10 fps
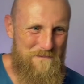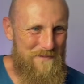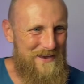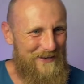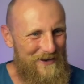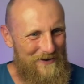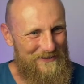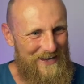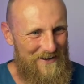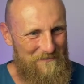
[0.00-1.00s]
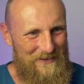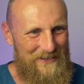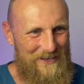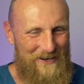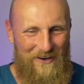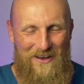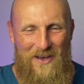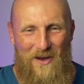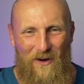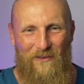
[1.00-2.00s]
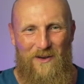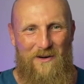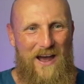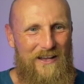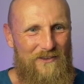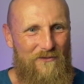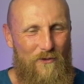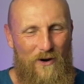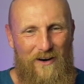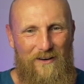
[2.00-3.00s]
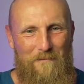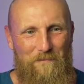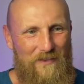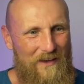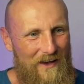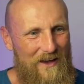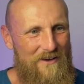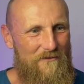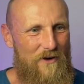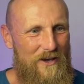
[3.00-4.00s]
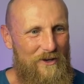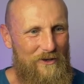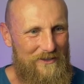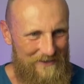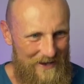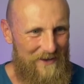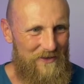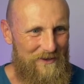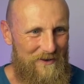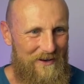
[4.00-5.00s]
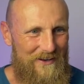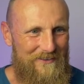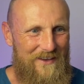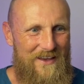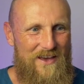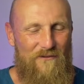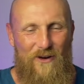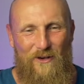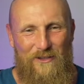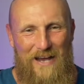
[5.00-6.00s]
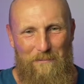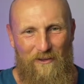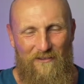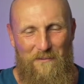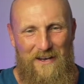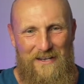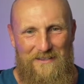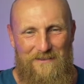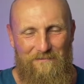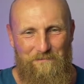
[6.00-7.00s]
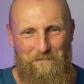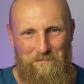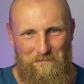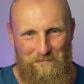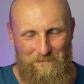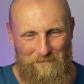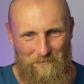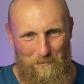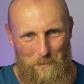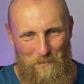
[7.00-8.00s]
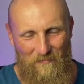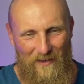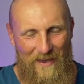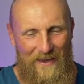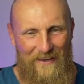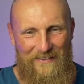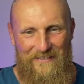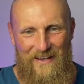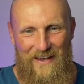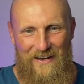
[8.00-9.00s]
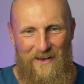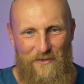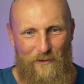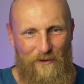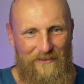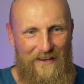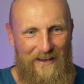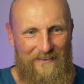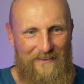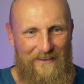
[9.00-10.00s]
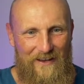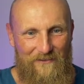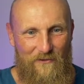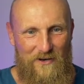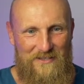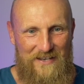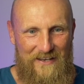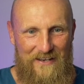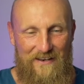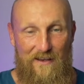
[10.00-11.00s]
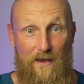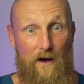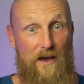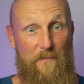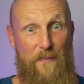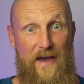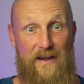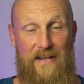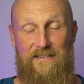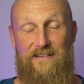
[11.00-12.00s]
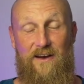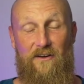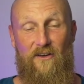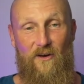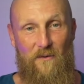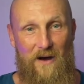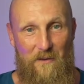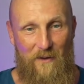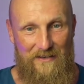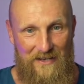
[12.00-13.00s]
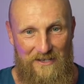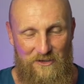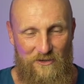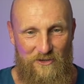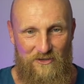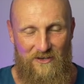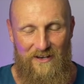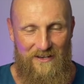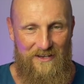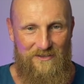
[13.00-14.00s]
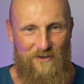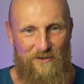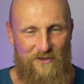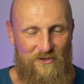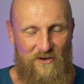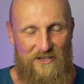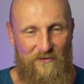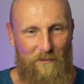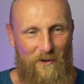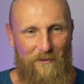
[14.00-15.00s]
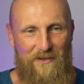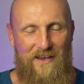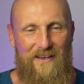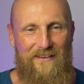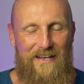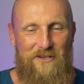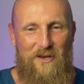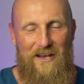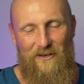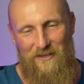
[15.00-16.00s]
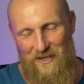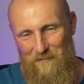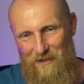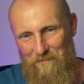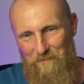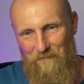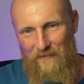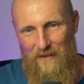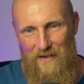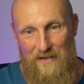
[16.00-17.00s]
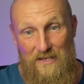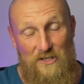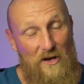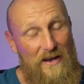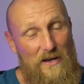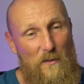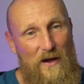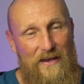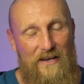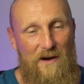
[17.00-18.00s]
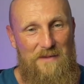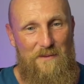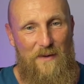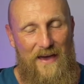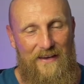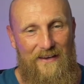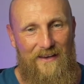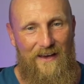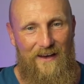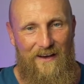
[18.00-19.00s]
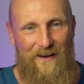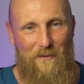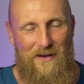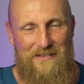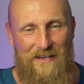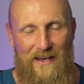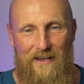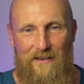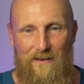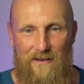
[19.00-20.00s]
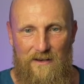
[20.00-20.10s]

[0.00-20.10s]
Because I've been here on the run for a good, thank you guys, for a good couple of minutes, and I thought that for a second I panicked. There you go. I went into stressful mode that you cannot hear me. So anyway, coming back once again.